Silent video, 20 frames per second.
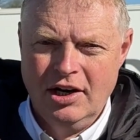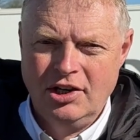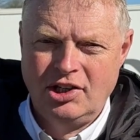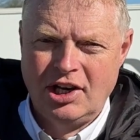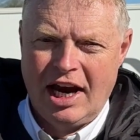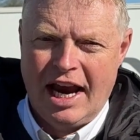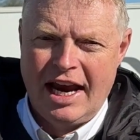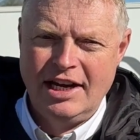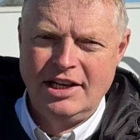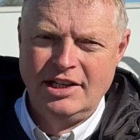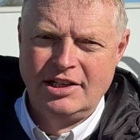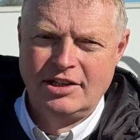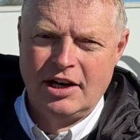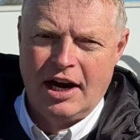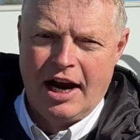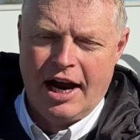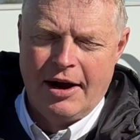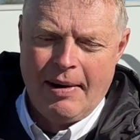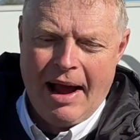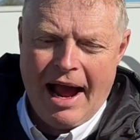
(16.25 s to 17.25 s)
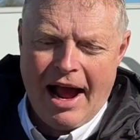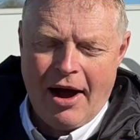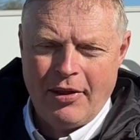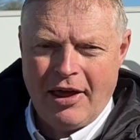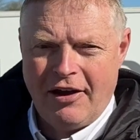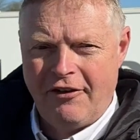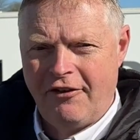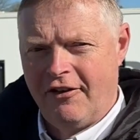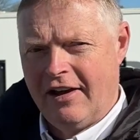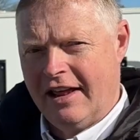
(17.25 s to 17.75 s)
change how
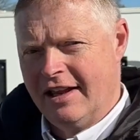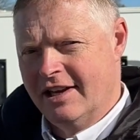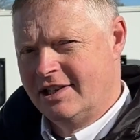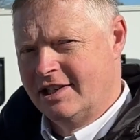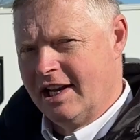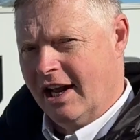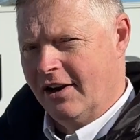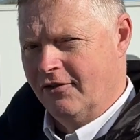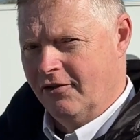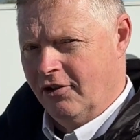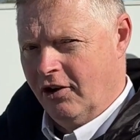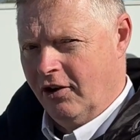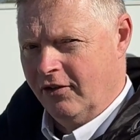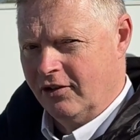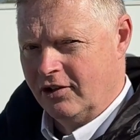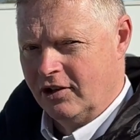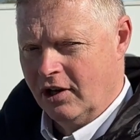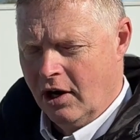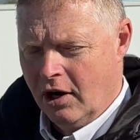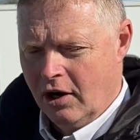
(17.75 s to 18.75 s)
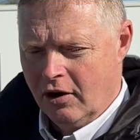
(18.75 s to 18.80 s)
they fit the sunroofs.